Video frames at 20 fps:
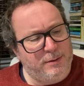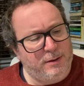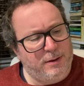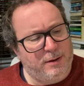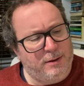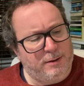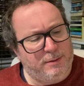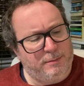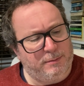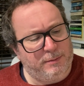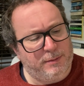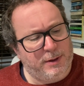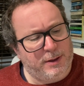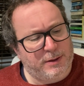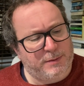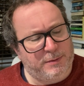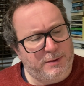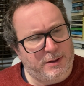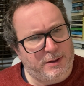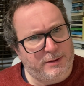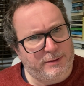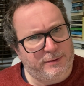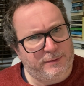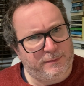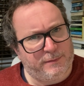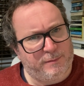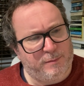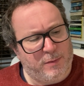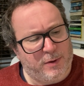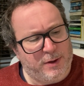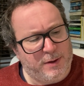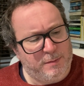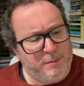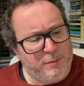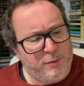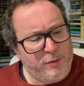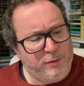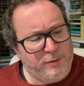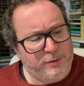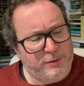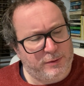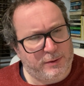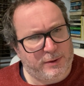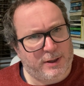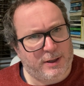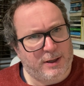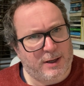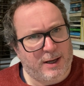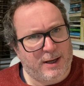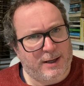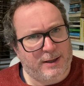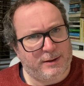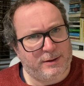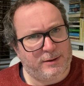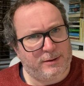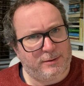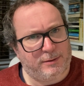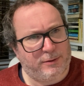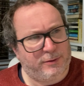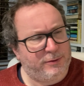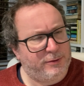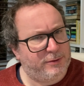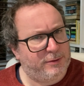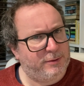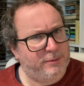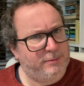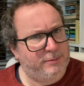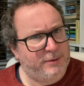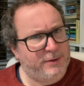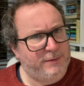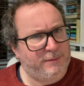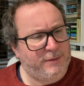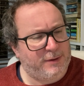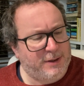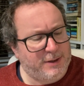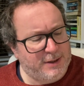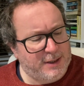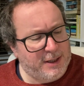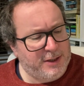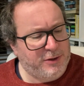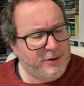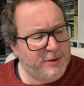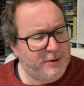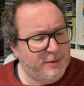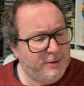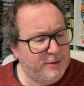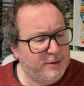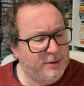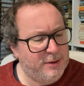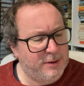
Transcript: as part of my books looking at lost civilizations